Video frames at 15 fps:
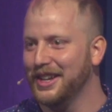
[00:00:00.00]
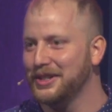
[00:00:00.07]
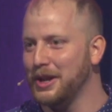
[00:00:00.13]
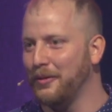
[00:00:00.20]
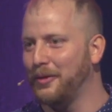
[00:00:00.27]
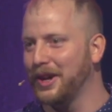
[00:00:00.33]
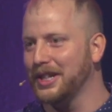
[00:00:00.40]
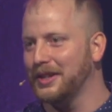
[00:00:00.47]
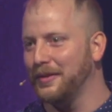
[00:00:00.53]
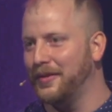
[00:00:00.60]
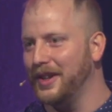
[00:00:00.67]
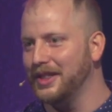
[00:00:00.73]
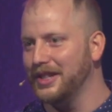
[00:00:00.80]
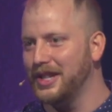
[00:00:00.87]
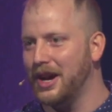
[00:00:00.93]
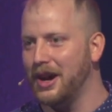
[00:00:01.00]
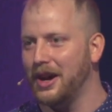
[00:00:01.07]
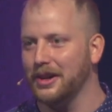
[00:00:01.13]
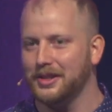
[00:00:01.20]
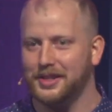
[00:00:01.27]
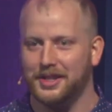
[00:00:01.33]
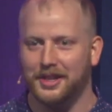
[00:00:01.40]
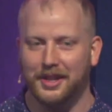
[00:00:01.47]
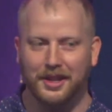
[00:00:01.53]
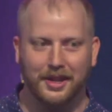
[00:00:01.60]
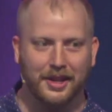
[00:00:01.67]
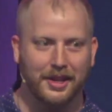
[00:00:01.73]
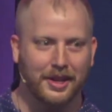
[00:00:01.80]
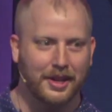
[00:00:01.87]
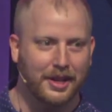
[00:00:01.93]
don't forget to feed the dogs.
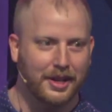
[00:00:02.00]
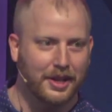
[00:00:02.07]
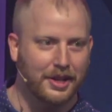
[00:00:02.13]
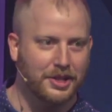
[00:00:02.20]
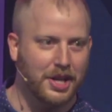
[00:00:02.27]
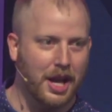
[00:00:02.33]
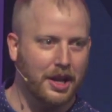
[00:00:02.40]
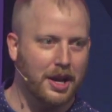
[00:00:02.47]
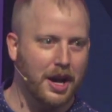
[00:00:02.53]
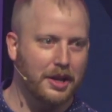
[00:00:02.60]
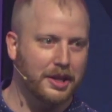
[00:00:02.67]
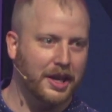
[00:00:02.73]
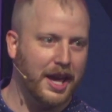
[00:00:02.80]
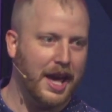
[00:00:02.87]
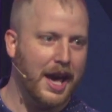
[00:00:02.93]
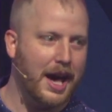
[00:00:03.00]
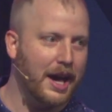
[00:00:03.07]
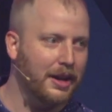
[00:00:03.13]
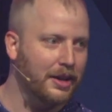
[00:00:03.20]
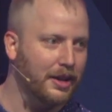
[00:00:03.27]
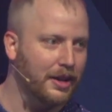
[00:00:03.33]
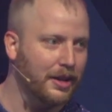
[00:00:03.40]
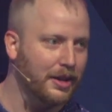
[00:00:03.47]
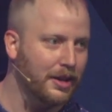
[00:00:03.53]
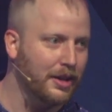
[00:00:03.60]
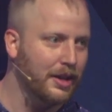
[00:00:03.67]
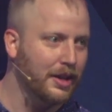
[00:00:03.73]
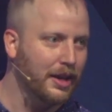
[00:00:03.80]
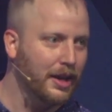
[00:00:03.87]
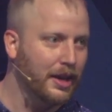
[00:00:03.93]
Check on the cat.
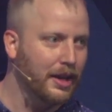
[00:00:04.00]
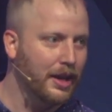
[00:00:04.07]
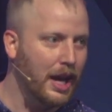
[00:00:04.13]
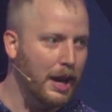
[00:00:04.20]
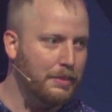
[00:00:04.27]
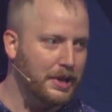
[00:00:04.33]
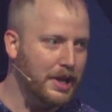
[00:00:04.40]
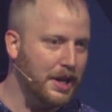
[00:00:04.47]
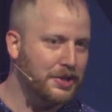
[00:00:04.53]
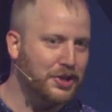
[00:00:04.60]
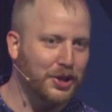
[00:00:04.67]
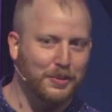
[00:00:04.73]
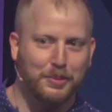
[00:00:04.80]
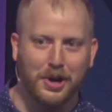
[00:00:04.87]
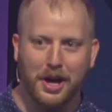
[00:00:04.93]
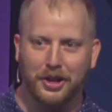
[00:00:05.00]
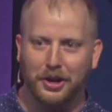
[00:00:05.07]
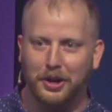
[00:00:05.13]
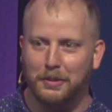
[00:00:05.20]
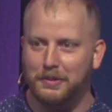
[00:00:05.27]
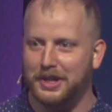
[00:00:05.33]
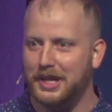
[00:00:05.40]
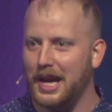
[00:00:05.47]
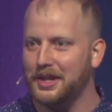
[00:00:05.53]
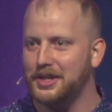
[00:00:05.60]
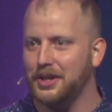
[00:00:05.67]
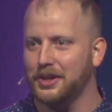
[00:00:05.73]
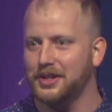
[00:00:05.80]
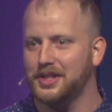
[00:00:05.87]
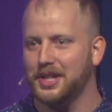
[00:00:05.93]
Hey, be nice to your brother. Be nice to
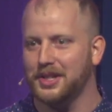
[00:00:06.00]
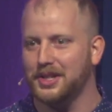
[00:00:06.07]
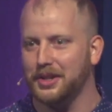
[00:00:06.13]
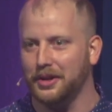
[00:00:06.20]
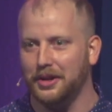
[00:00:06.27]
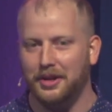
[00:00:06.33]
your sister.